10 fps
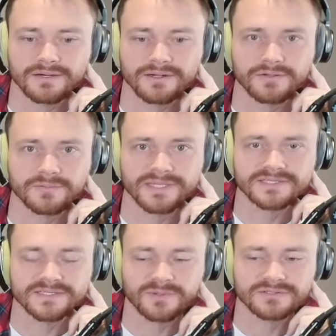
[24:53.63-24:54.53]
I don't know how good
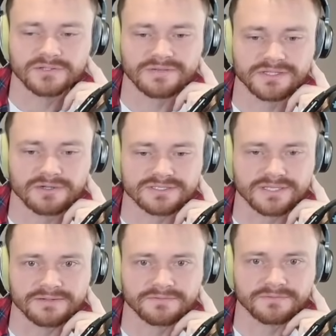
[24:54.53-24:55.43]
Beza is. We also haven't lost
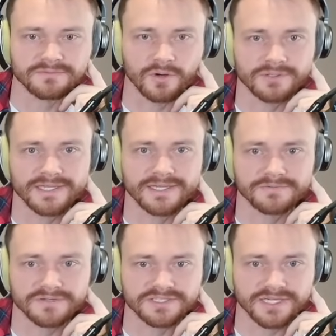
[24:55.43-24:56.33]
life. We're only getting the
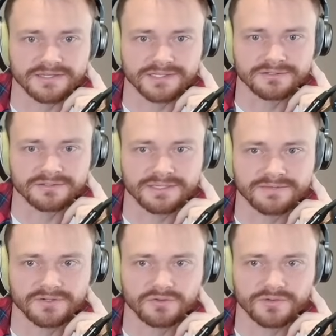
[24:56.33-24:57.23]
fish out of the deal, and they
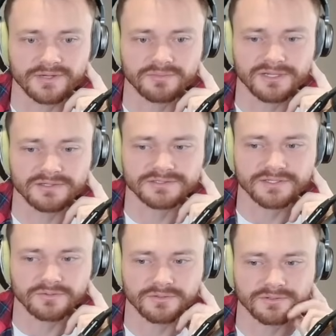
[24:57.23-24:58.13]
have no ground blockers
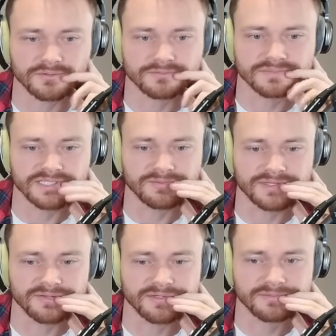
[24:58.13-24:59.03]
that are worth dealing
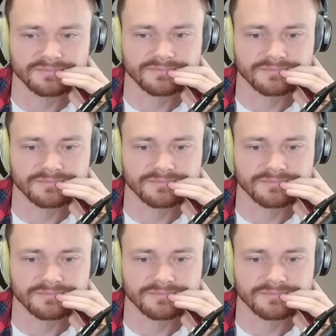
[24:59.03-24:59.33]
with anyway.